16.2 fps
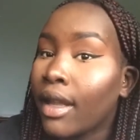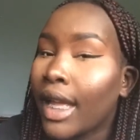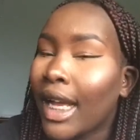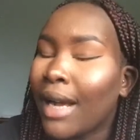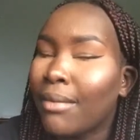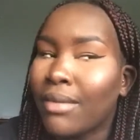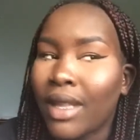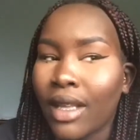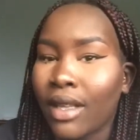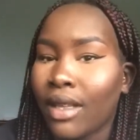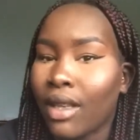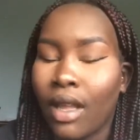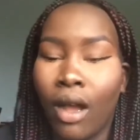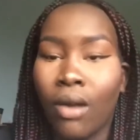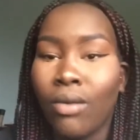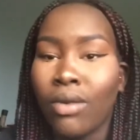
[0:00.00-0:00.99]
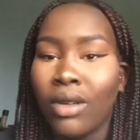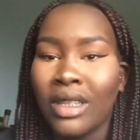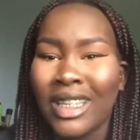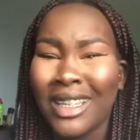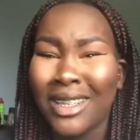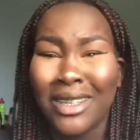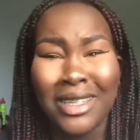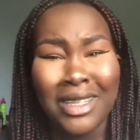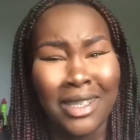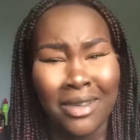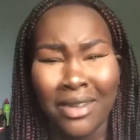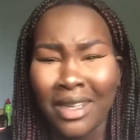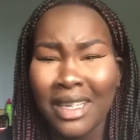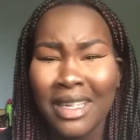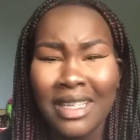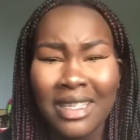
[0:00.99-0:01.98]
I'm like, no. He's like, you
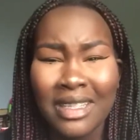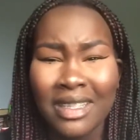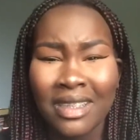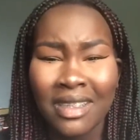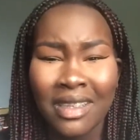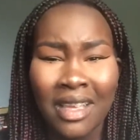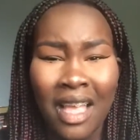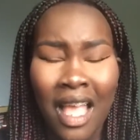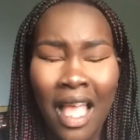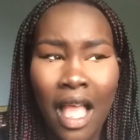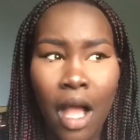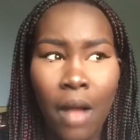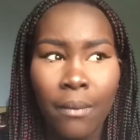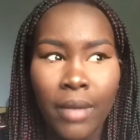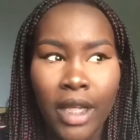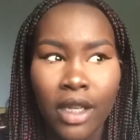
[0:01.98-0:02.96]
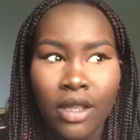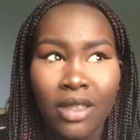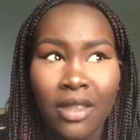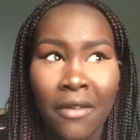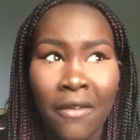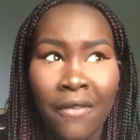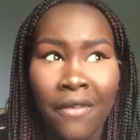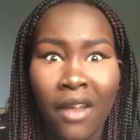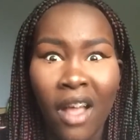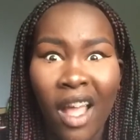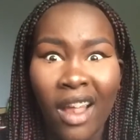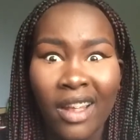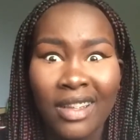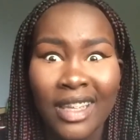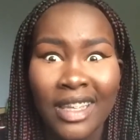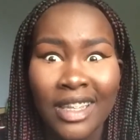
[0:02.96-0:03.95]
serious? I'm like, the
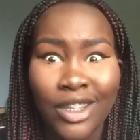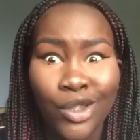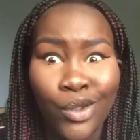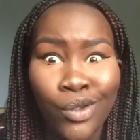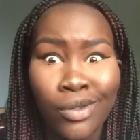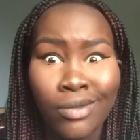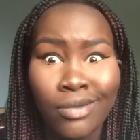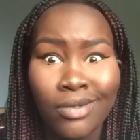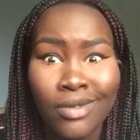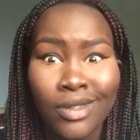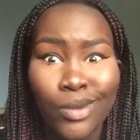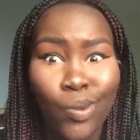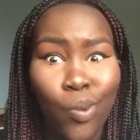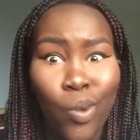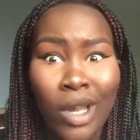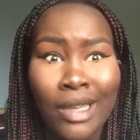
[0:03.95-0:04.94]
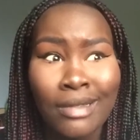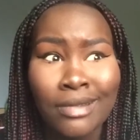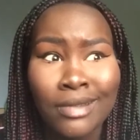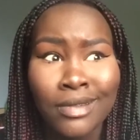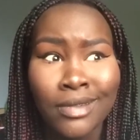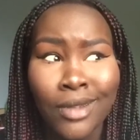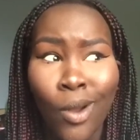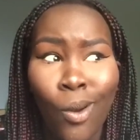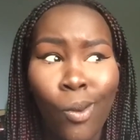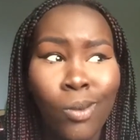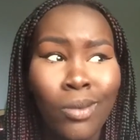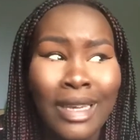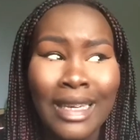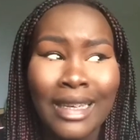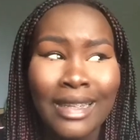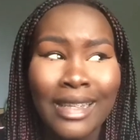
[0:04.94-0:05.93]
fuck? Like, do you, what does no
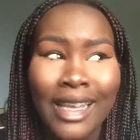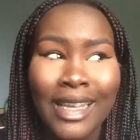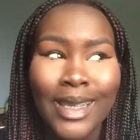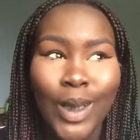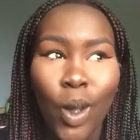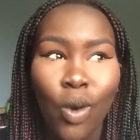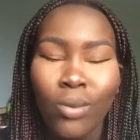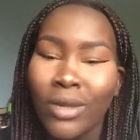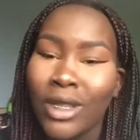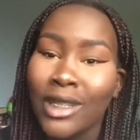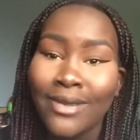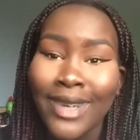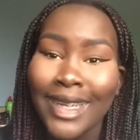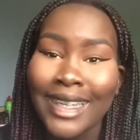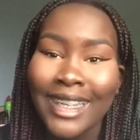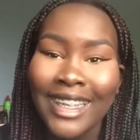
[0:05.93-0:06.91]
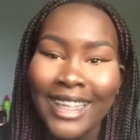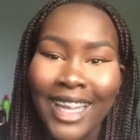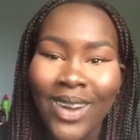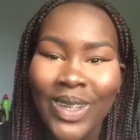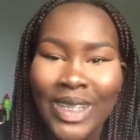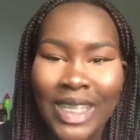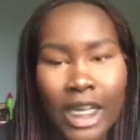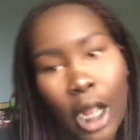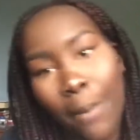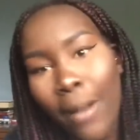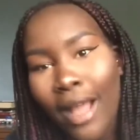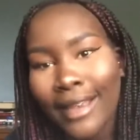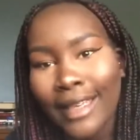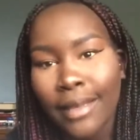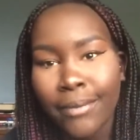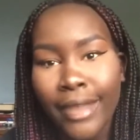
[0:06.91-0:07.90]
mean? Like, no means fucking no. He's like, come
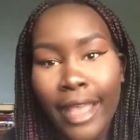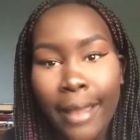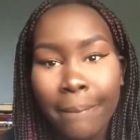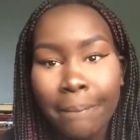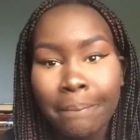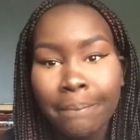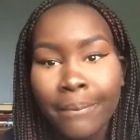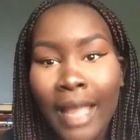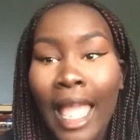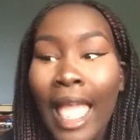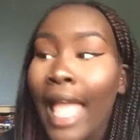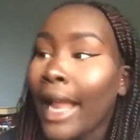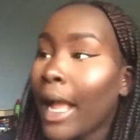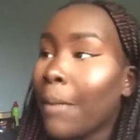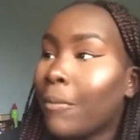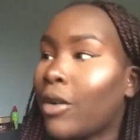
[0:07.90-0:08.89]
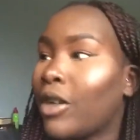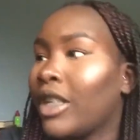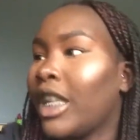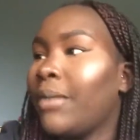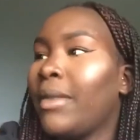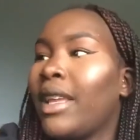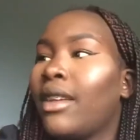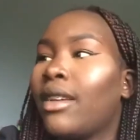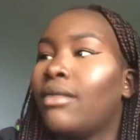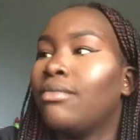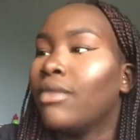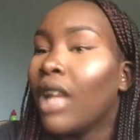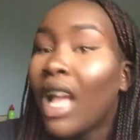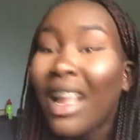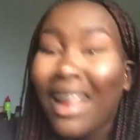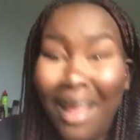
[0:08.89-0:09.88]
on, give me a head. Come on, give me a head.
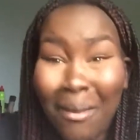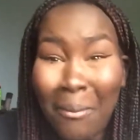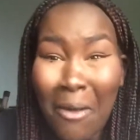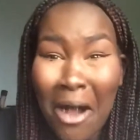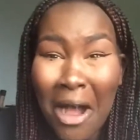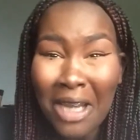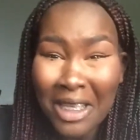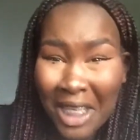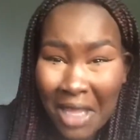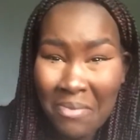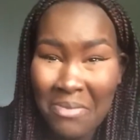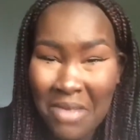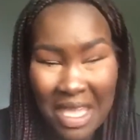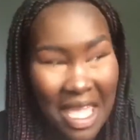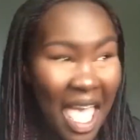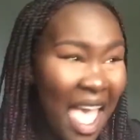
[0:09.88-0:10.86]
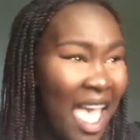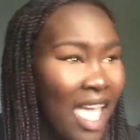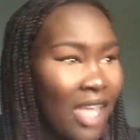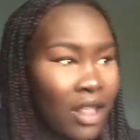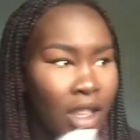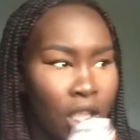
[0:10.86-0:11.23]
Come on, give me a head.